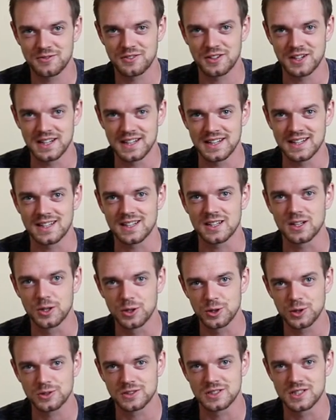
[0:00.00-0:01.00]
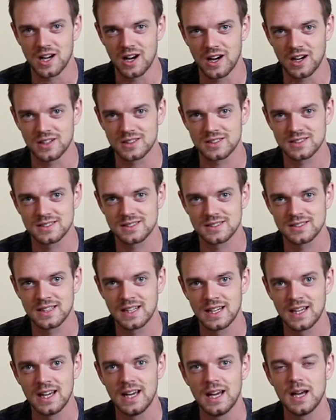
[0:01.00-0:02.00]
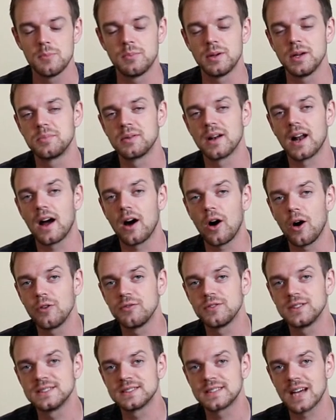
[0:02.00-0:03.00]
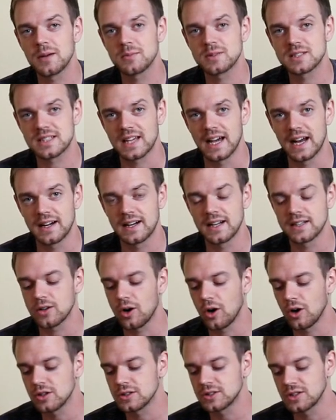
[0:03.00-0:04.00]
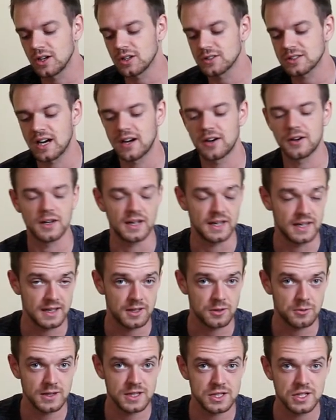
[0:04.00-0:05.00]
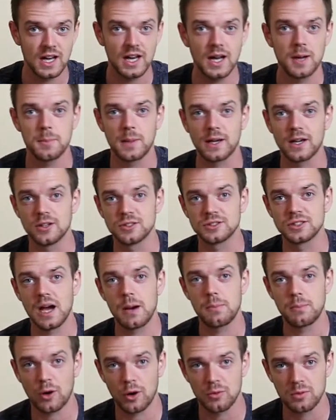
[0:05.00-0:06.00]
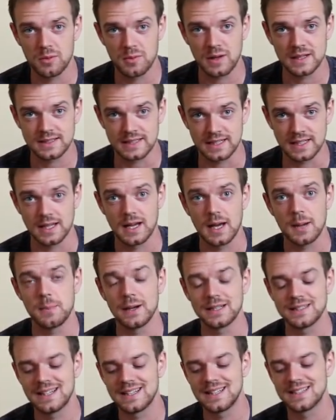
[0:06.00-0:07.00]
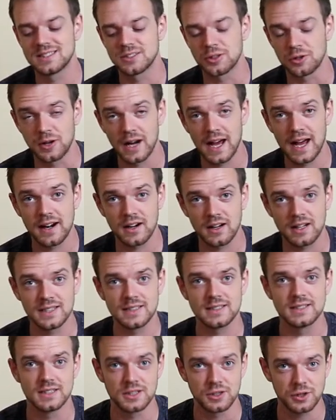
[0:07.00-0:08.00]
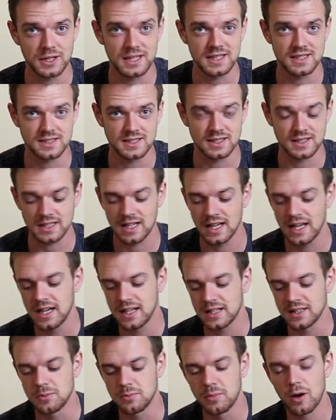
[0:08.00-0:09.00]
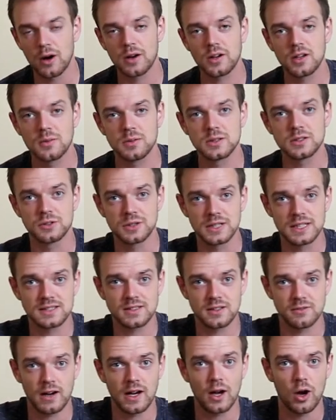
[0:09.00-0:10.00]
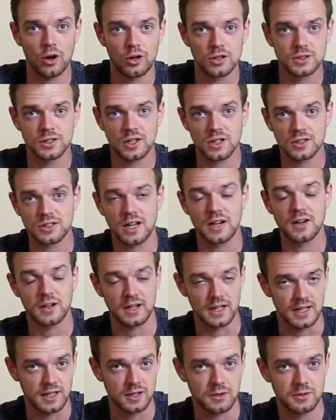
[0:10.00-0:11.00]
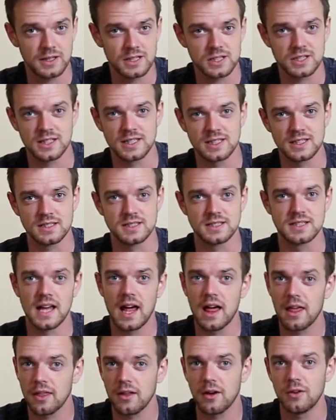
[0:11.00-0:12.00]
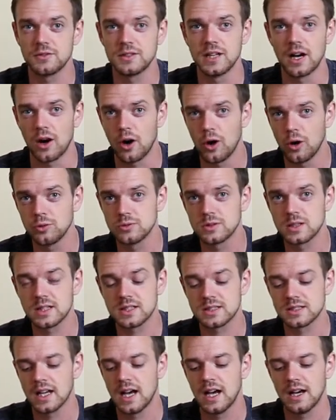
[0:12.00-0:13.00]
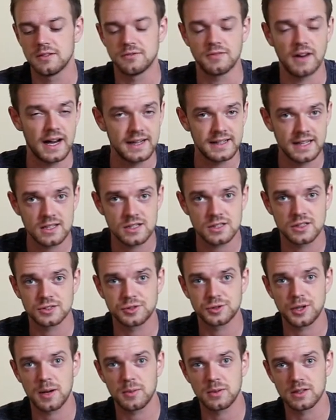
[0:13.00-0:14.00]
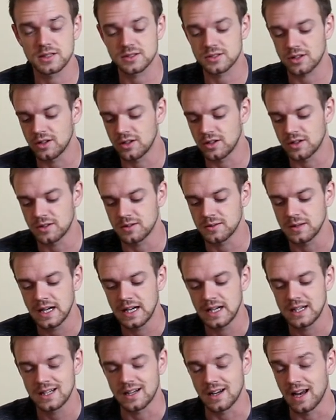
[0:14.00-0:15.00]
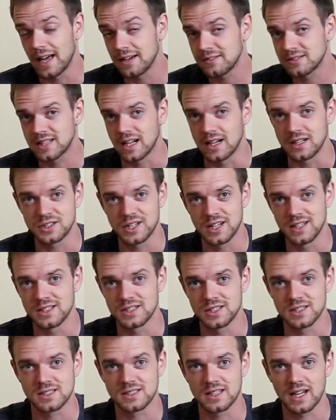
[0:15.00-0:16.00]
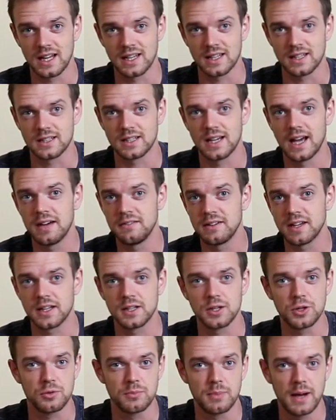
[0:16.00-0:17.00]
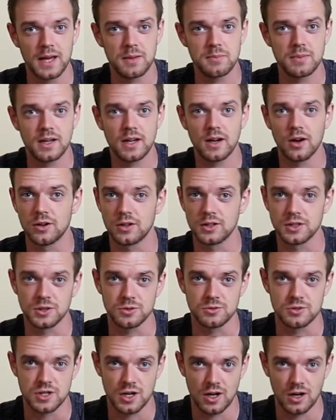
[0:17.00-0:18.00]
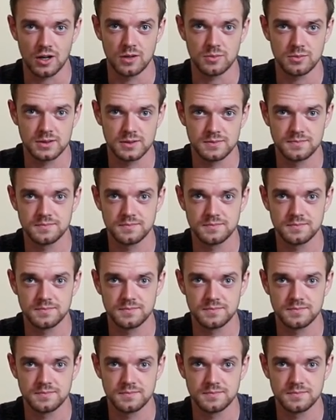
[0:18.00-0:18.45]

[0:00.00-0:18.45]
3. Good dogs. People are oftentimes scared that all dogs are relinquished because they are problematic, but that is rarely the reason. The more common reason why all dogs are relinquished is death of their owners, financial troubles or lifestyle changes like having a new baby or new job.